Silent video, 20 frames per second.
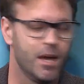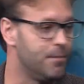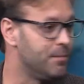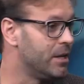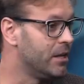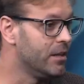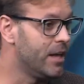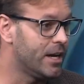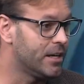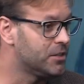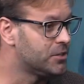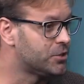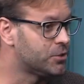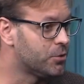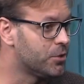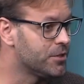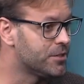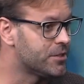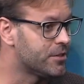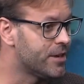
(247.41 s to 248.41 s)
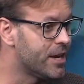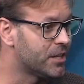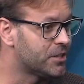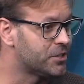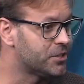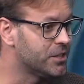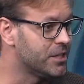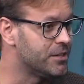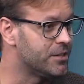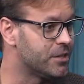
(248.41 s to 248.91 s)
a lot of shorts are
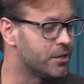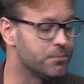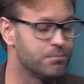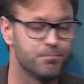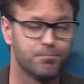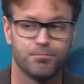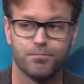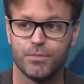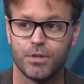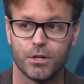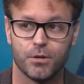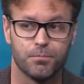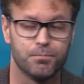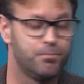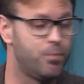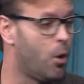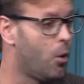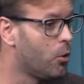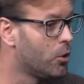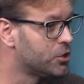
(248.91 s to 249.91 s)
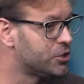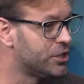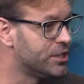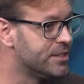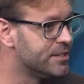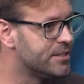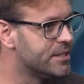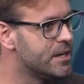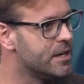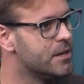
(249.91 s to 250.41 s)
actually, they're
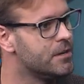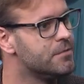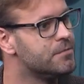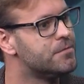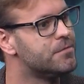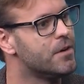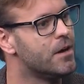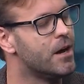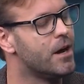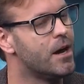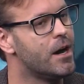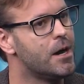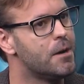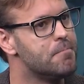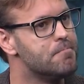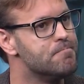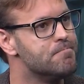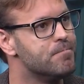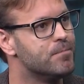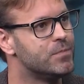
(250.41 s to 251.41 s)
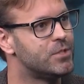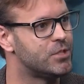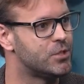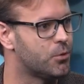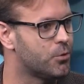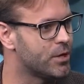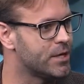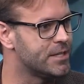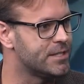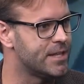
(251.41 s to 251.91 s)
portions of
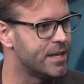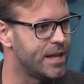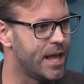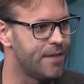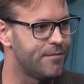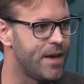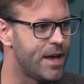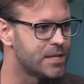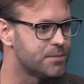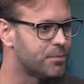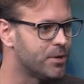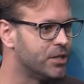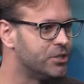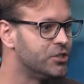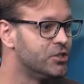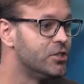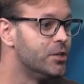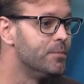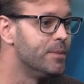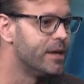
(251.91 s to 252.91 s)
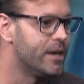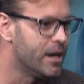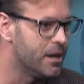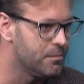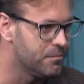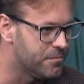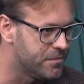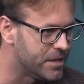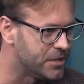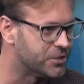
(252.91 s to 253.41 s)
stories that have aspirations to
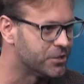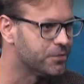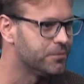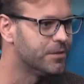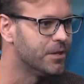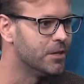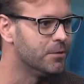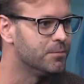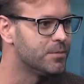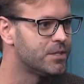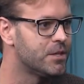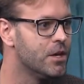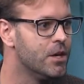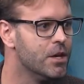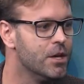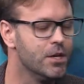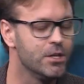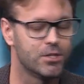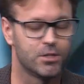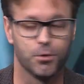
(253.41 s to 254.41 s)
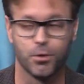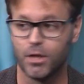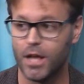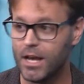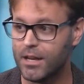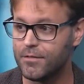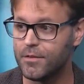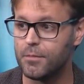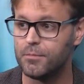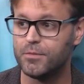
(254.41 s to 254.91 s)
become feature films. Right, sure. So a
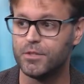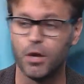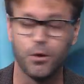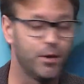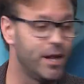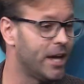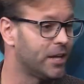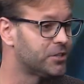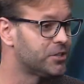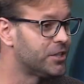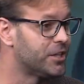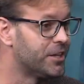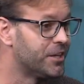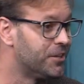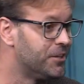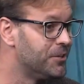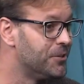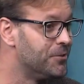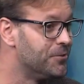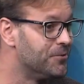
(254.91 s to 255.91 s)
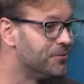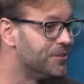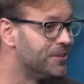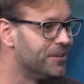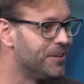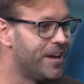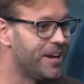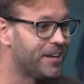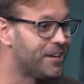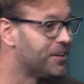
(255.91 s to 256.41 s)
lot of them don't actually conclude.
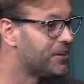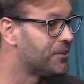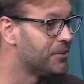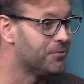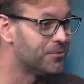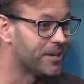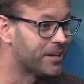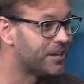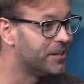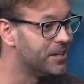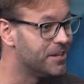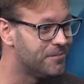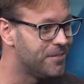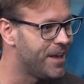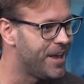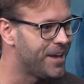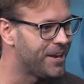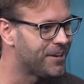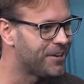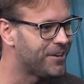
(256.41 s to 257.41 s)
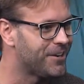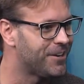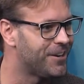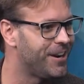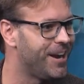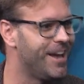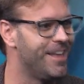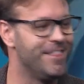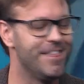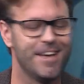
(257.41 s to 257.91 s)
They'll conclude with a
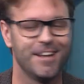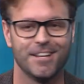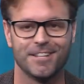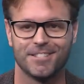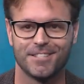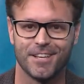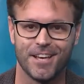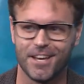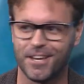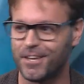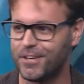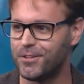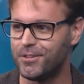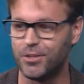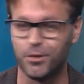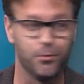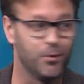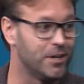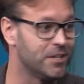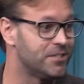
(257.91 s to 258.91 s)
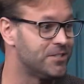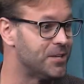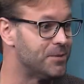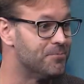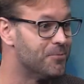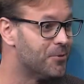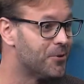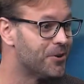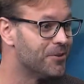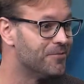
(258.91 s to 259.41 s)
cliffhanger, and then it's like, do you want to see
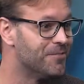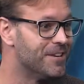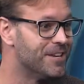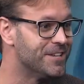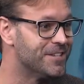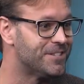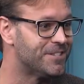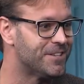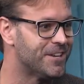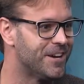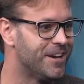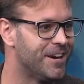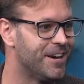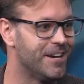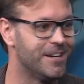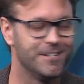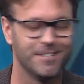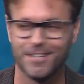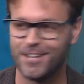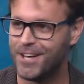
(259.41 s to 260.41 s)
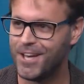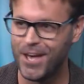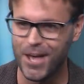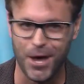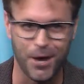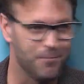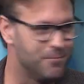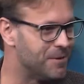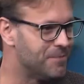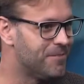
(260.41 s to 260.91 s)
more of this?
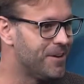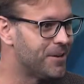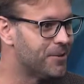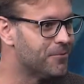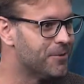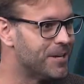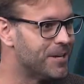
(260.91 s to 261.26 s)
Help me find a